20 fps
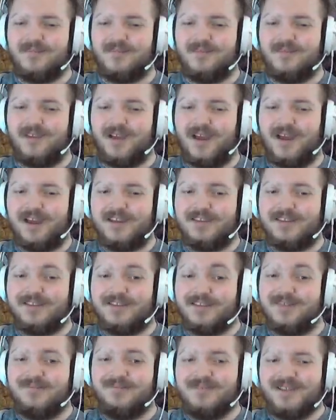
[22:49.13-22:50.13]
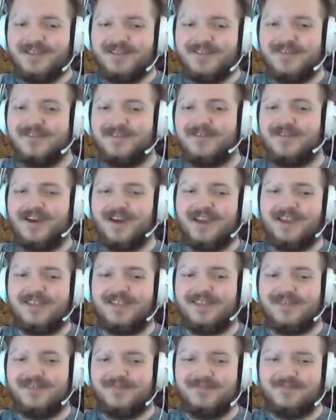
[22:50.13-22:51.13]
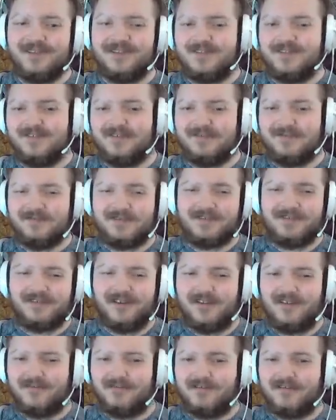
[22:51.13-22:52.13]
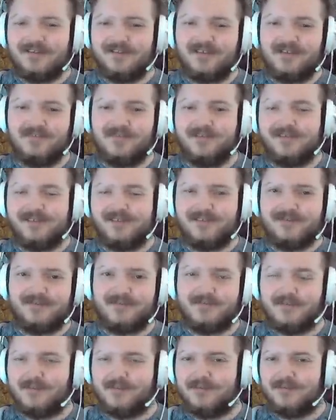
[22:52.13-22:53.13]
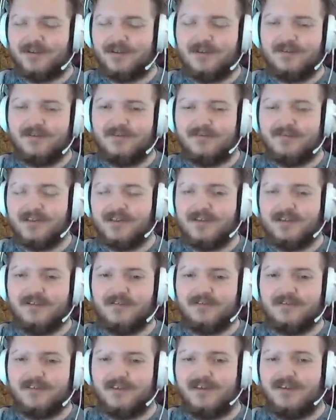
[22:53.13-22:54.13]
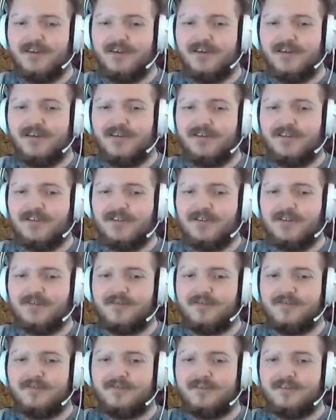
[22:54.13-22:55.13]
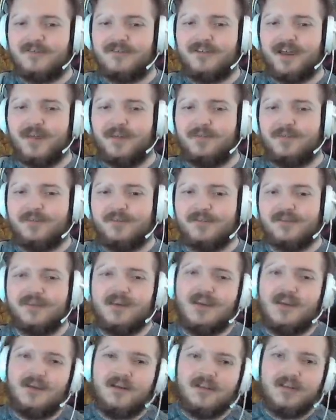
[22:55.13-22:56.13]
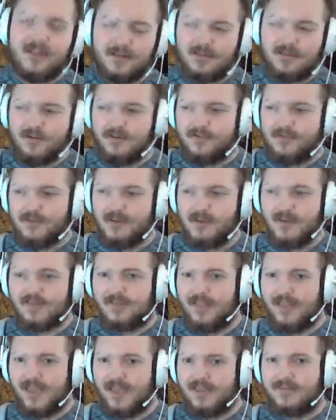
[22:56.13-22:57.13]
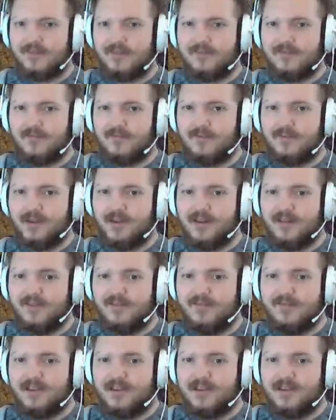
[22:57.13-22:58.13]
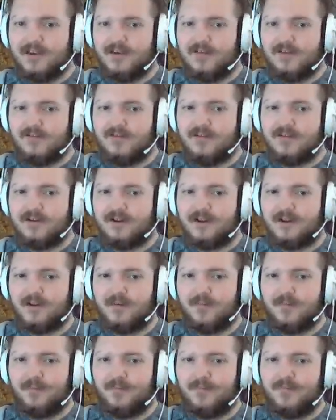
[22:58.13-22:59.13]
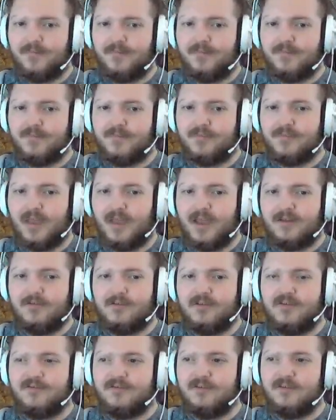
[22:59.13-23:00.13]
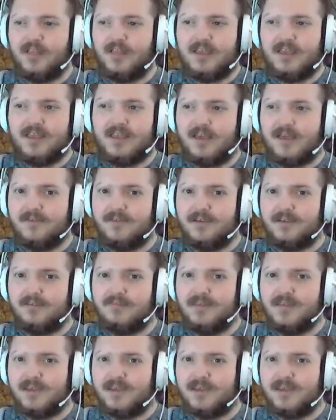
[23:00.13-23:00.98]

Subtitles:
I didn't mean to. I had some issues with the software that I'm using to render the videos, so we'll see what happens. Let me know if you guys liked the format of the video. I don't know if you like having me